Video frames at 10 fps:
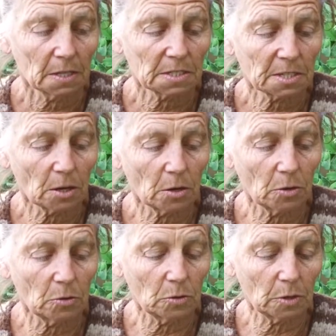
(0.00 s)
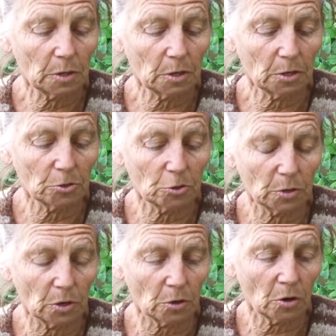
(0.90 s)
So you can do
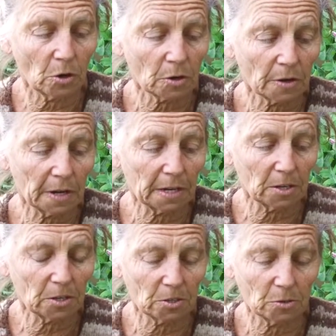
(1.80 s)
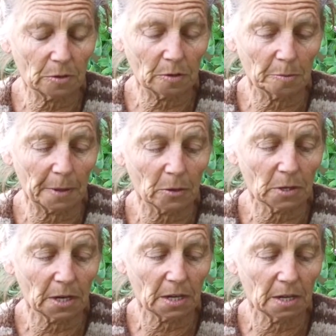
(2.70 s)
it on concrete, you can do it on a
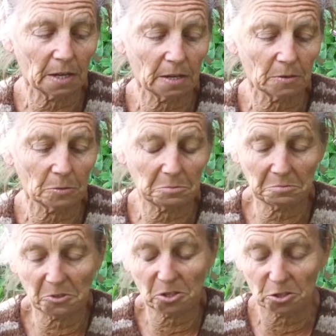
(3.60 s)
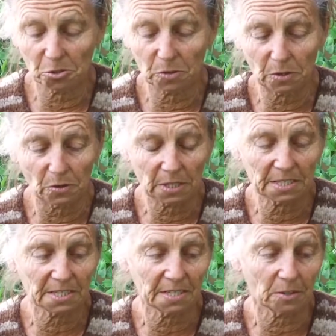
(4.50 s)
balcony, you can do it on
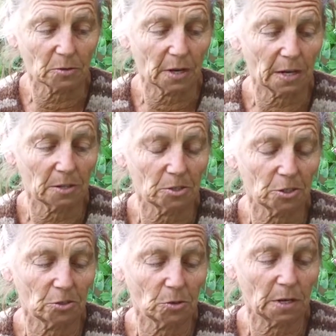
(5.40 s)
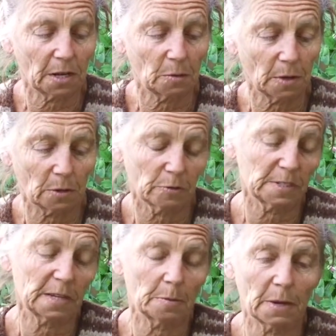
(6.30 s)
existing ground, you can do it anywhere.
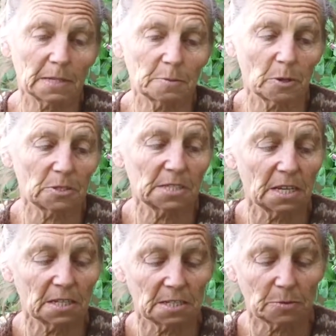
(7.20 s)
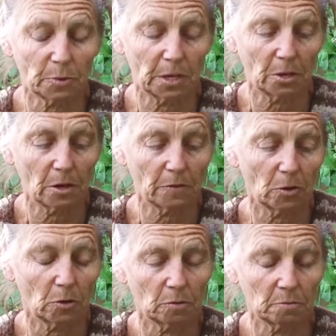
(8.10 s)
Obviously it makes most sense where you haven't
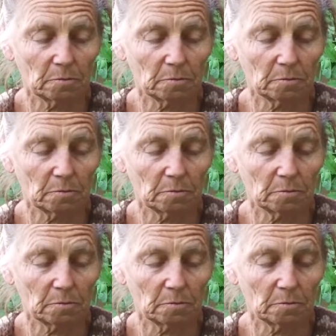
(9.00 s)
got